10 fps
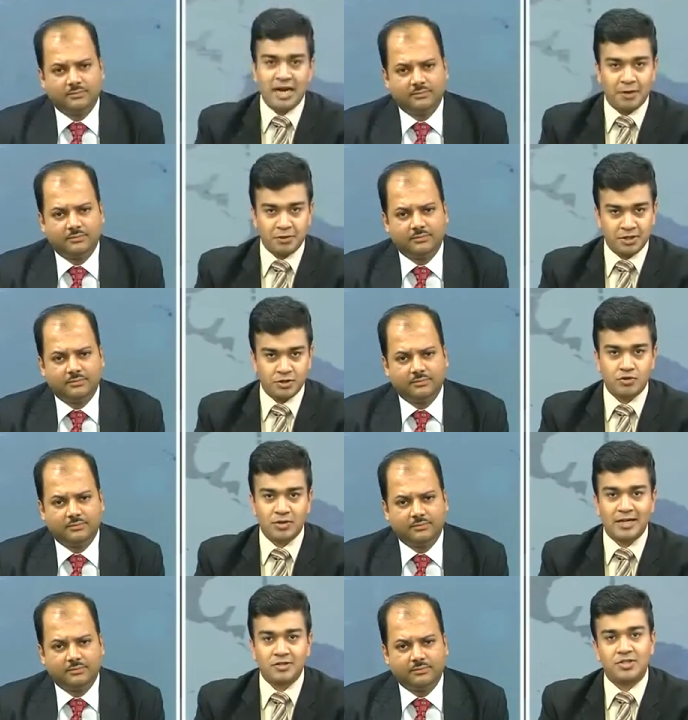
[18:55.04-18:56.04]
Speaker 1: allocation
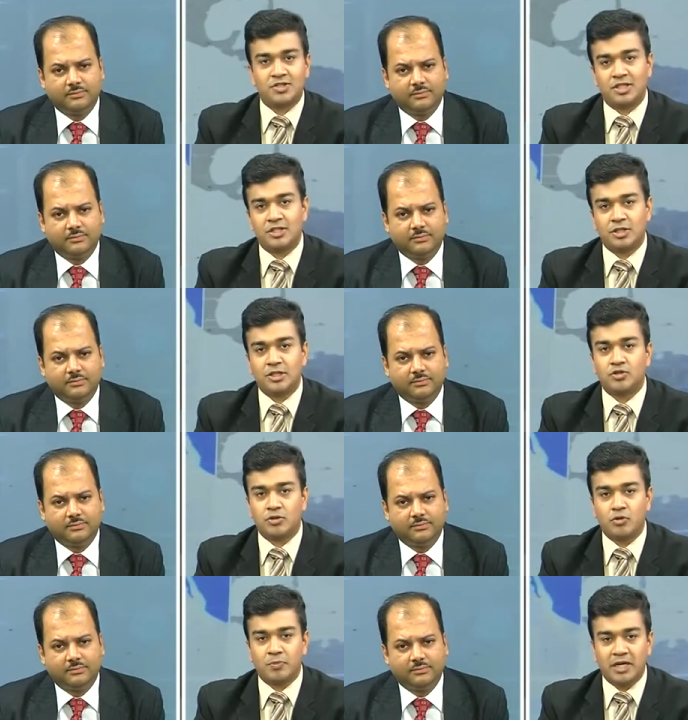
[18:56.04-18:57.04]
strategies changing. And so,
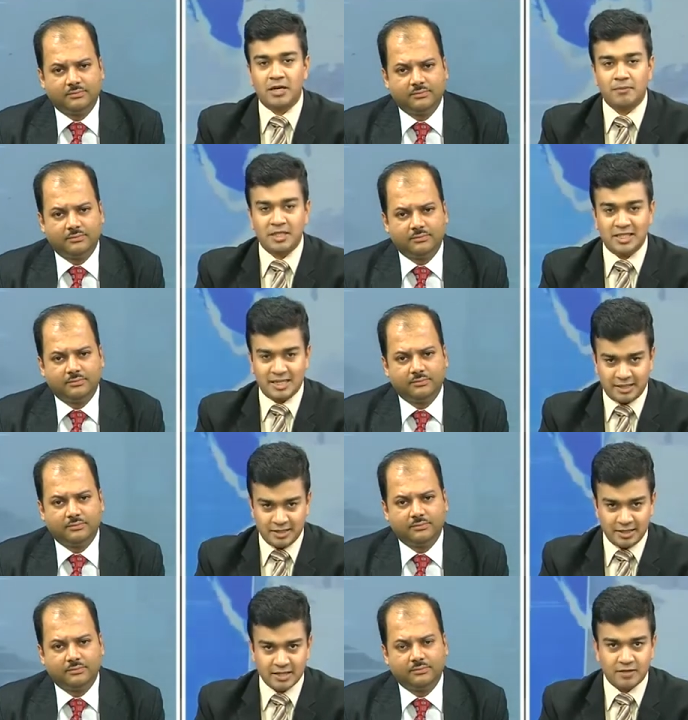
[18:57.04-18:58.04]
you know, big companies like T
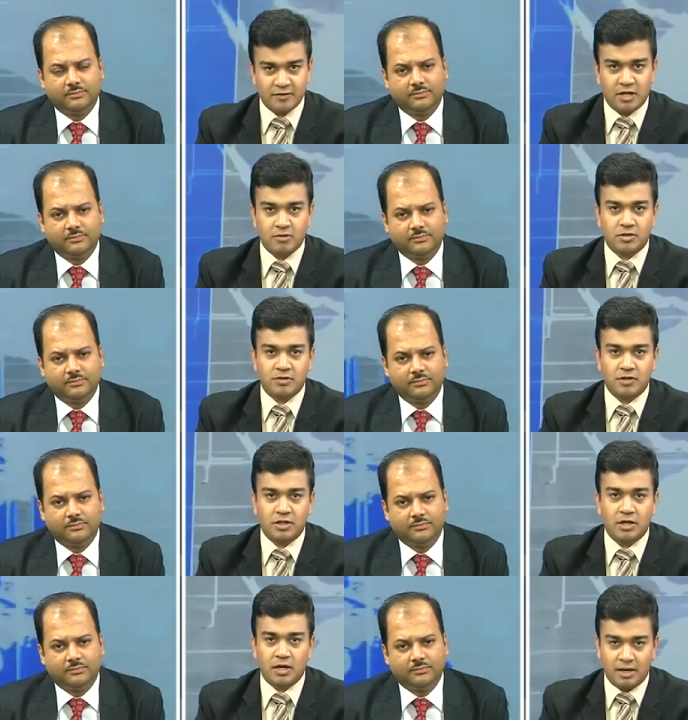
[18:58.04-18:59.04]
C S have announced
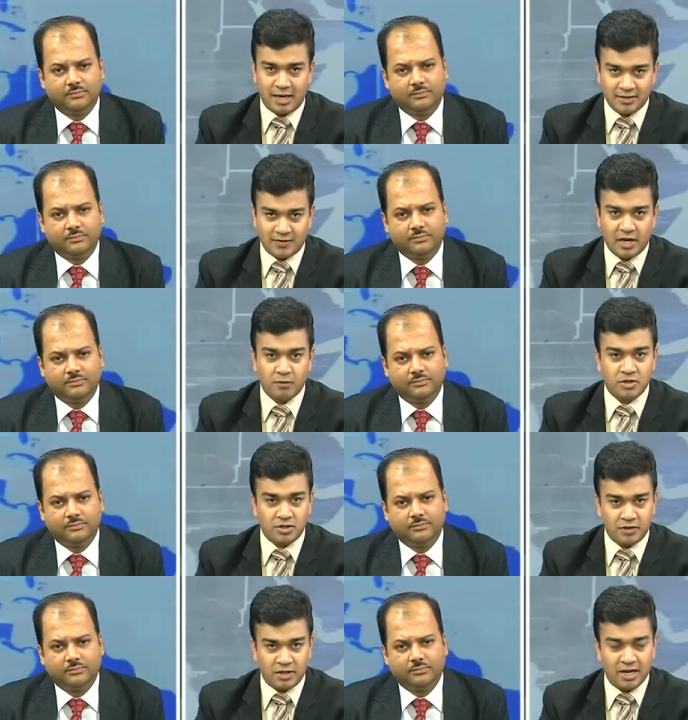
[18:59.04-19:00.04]
dividend, uh, has announced
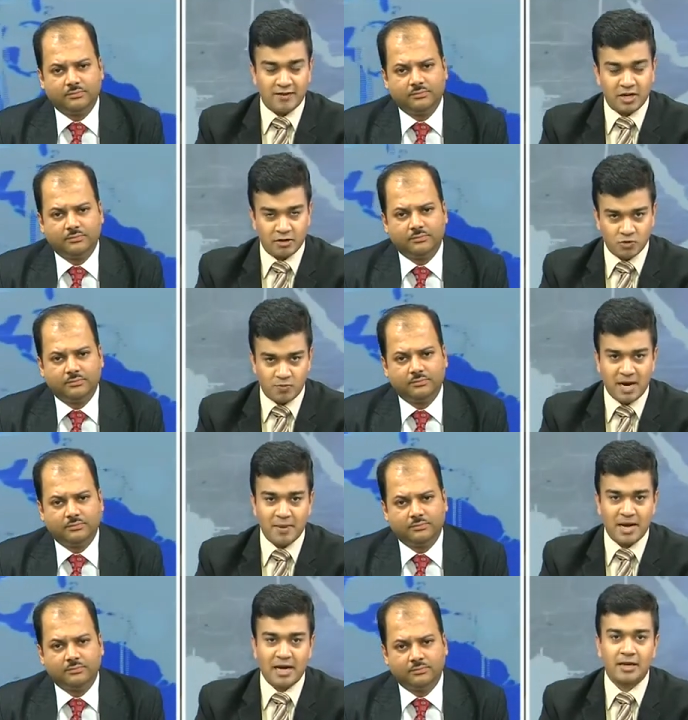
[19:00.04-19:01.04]
dividend, have announced
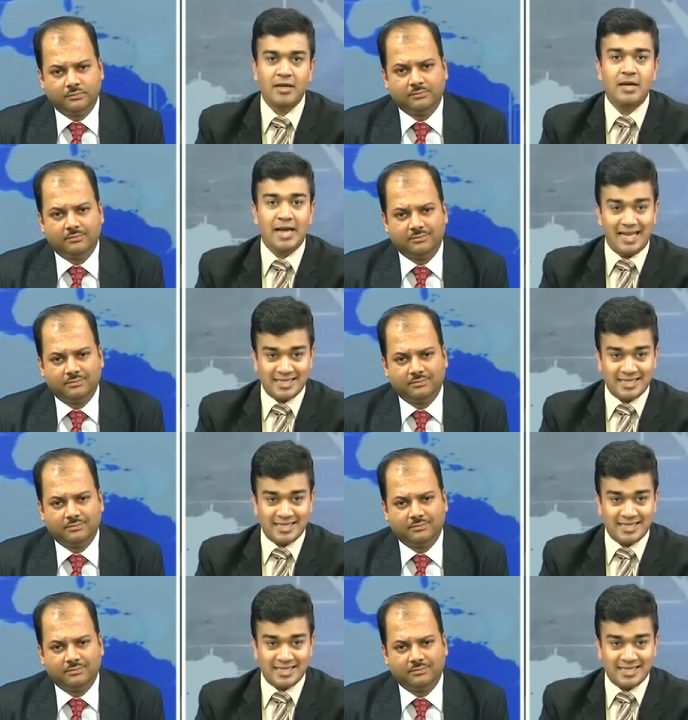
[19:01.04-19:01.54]
buyback. H